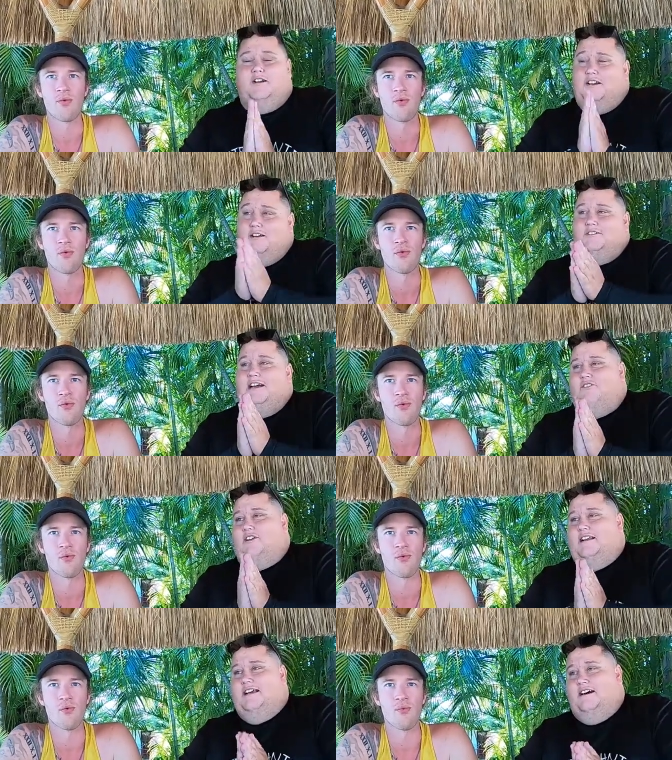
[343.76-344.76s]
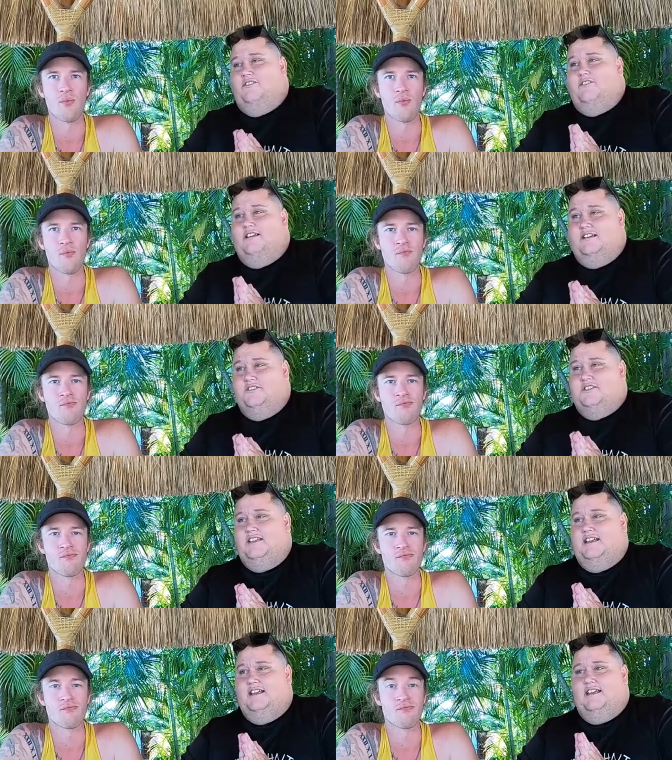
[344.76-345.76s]
Speaker 1: we're gonna go diving right now, and you'll
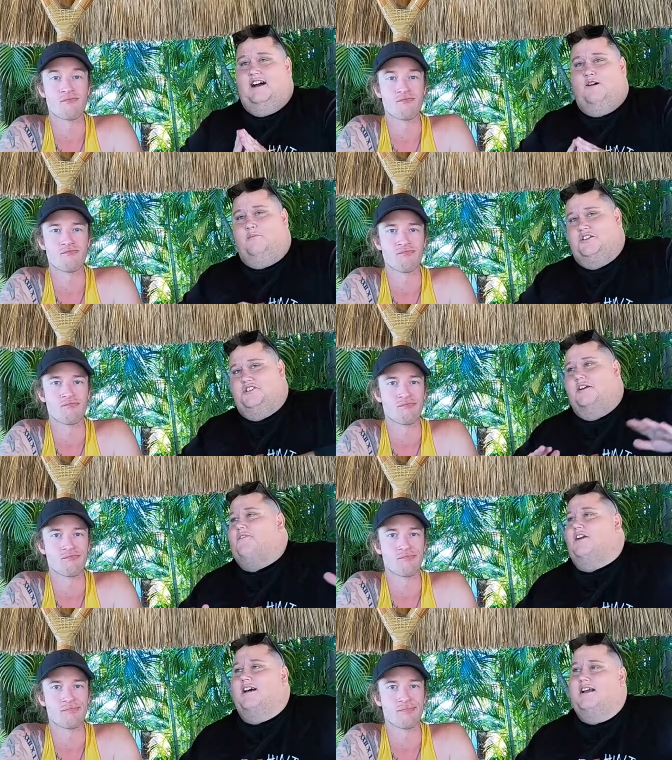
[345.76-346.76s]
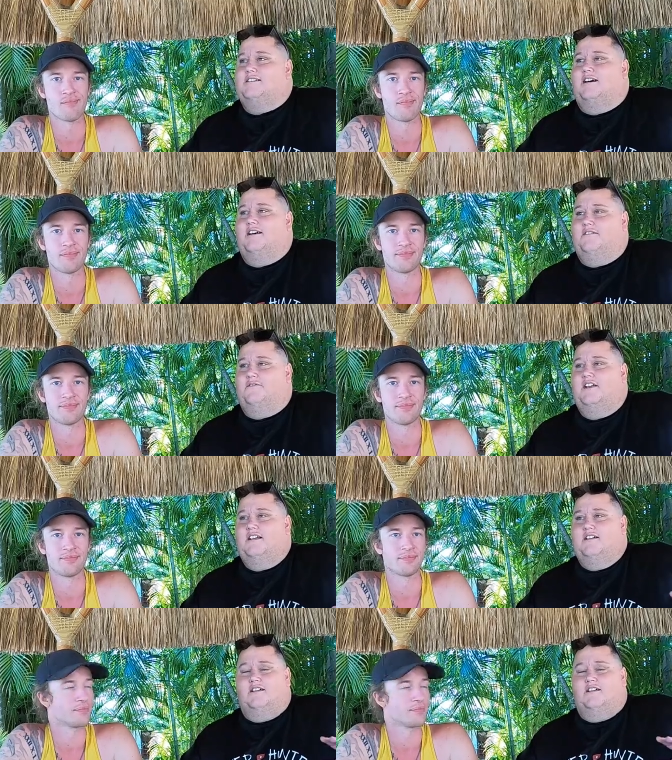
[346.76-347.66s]
see how much different I dive